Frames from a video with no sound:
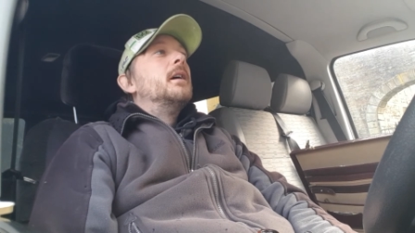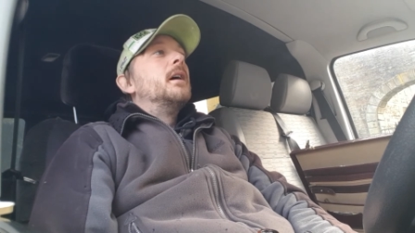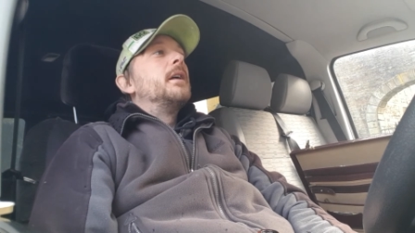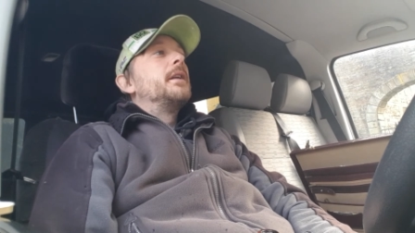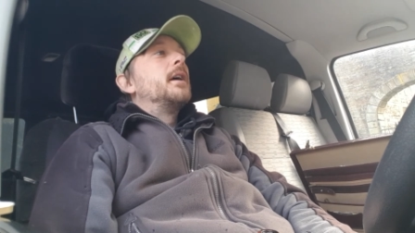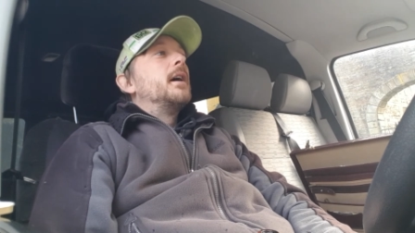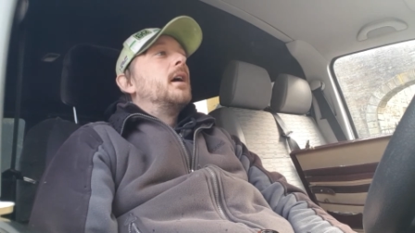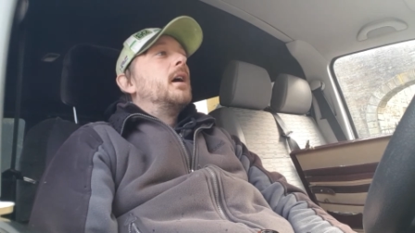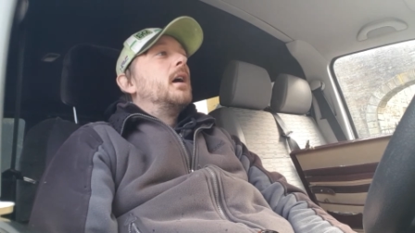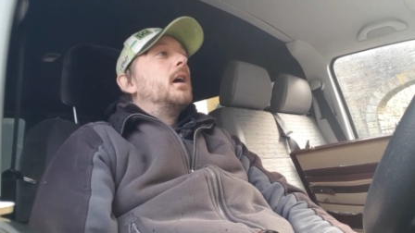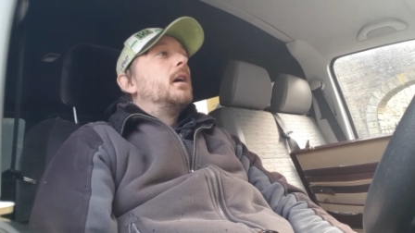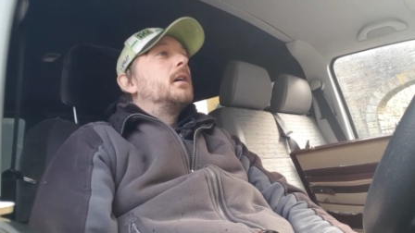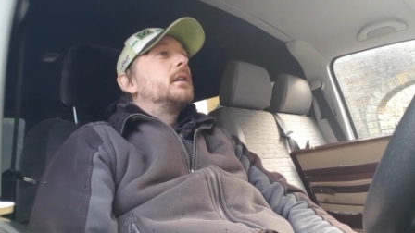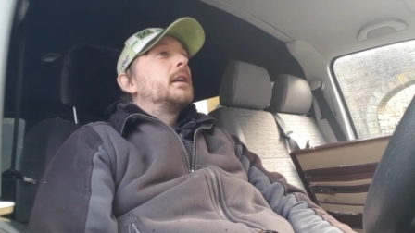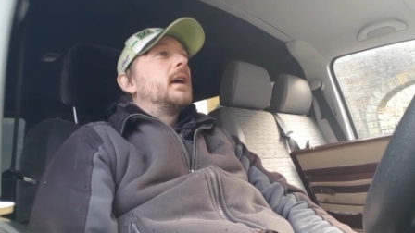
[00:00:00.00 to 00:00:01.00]

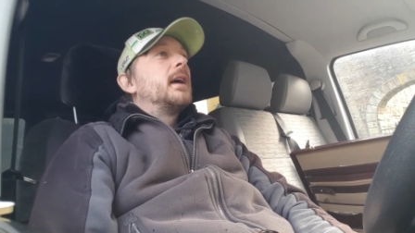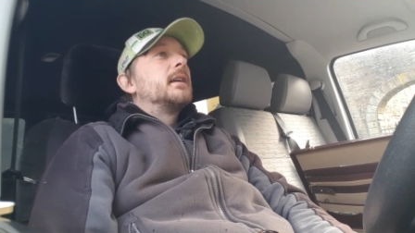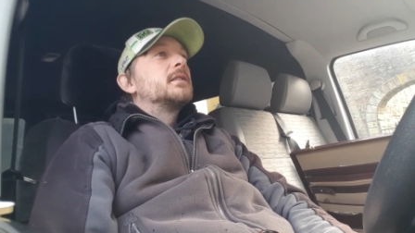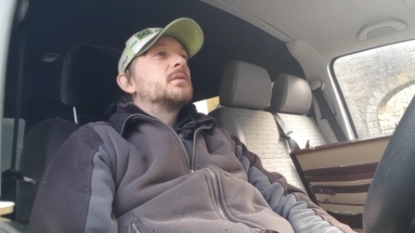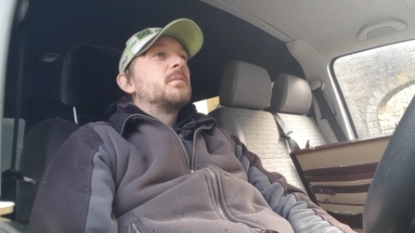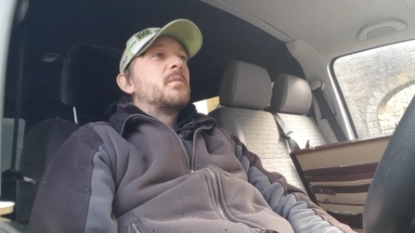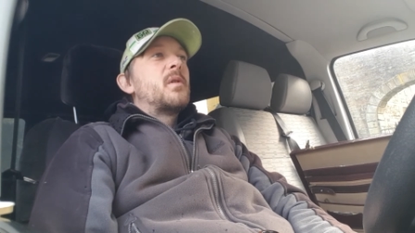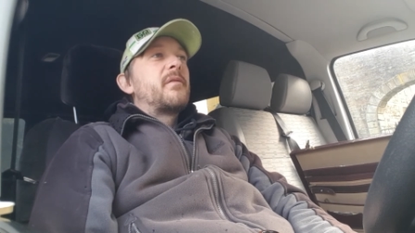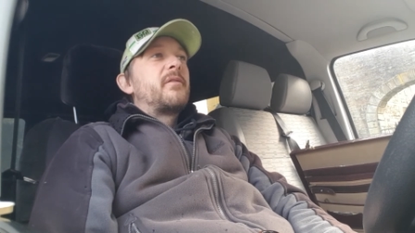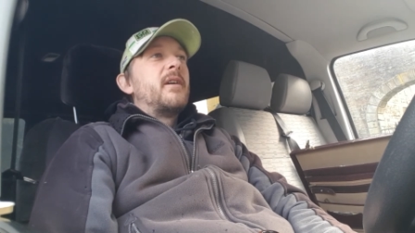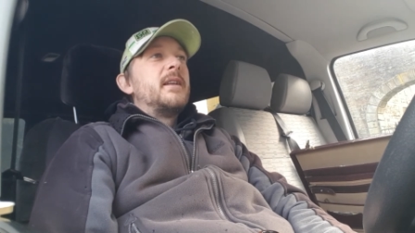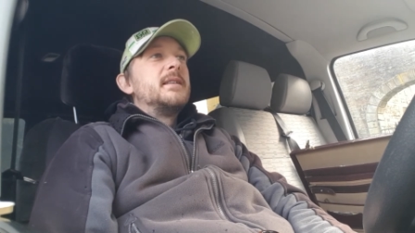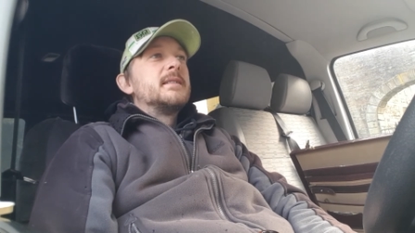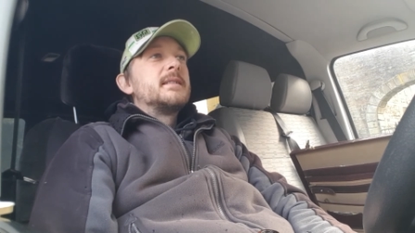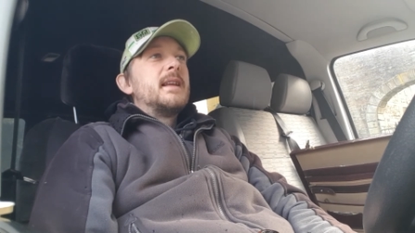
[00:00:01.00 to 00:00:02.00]
And yeah, some of my
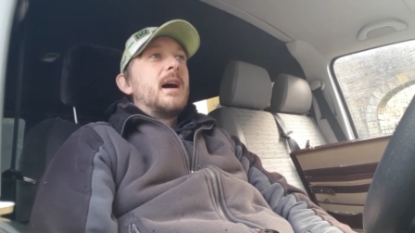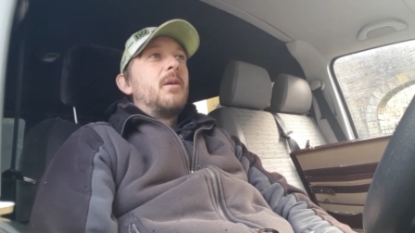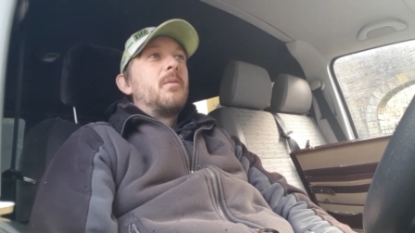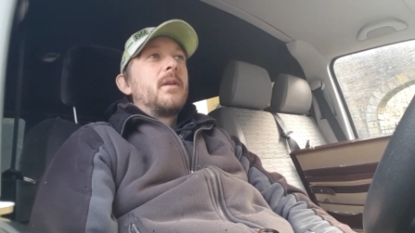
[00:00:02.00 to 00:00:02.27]
friends now,